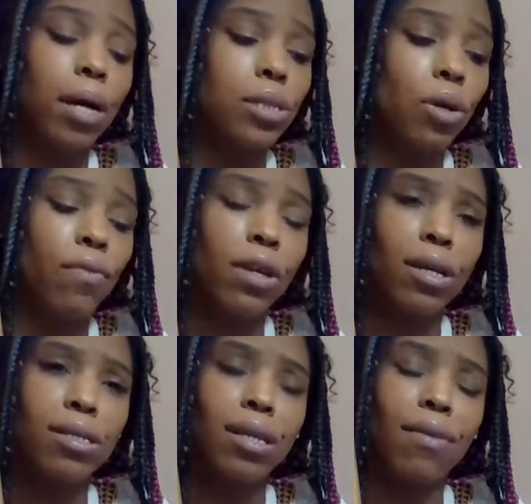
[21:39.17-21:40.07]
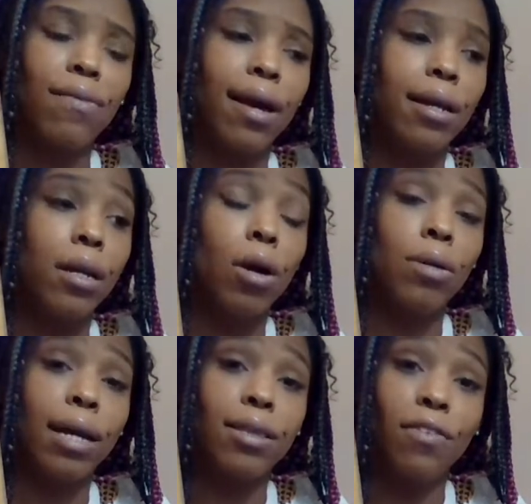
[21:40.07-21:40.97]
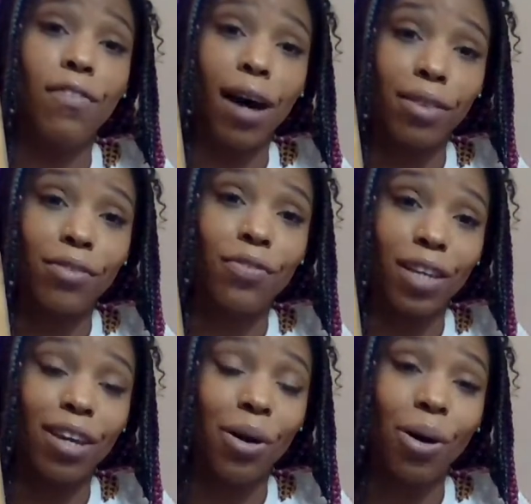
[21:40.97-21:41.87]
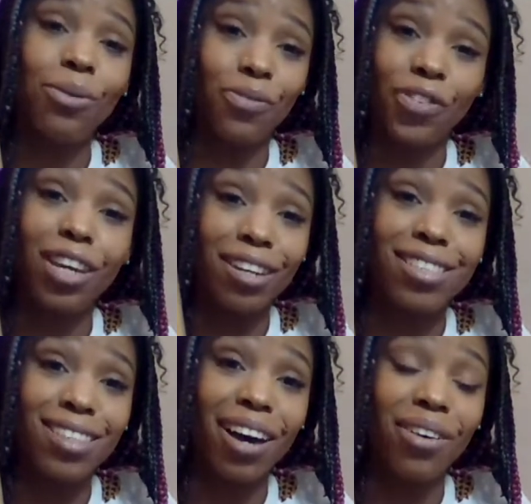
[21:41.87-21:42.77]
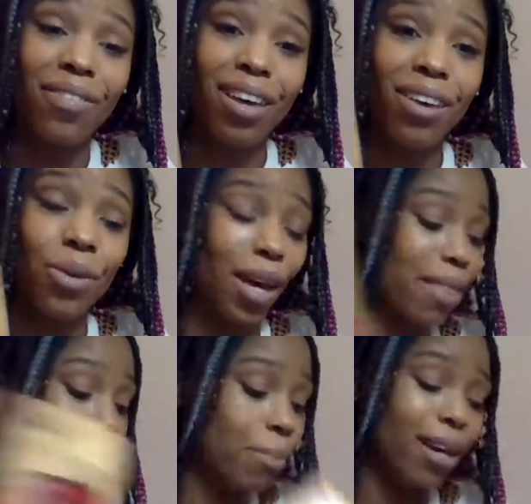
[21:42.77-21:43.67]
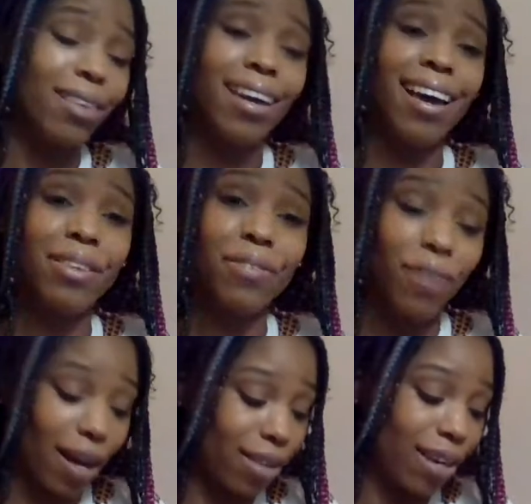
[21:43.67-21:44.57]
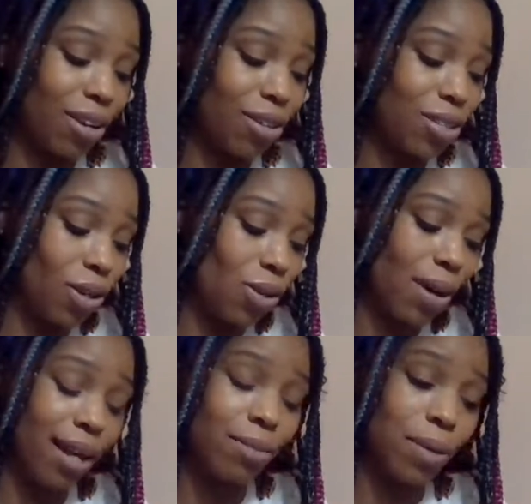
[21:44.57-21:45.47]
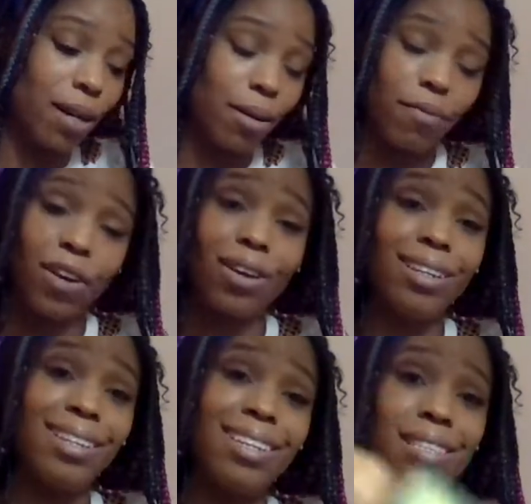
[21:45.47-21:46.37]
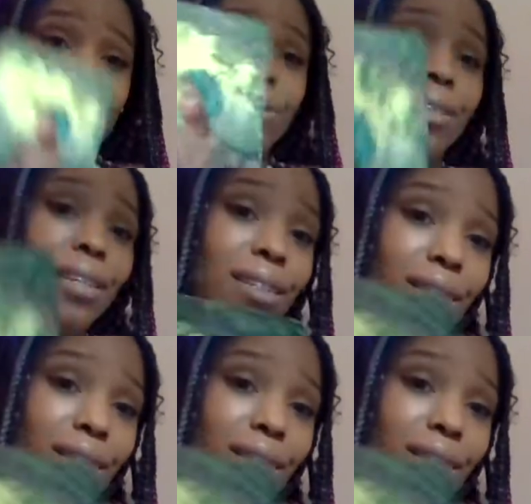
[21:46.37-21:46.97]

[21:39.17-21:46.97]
over yourself. Like, no, like the father for yourself. You got the mother and the father here, so you have to become very disciplined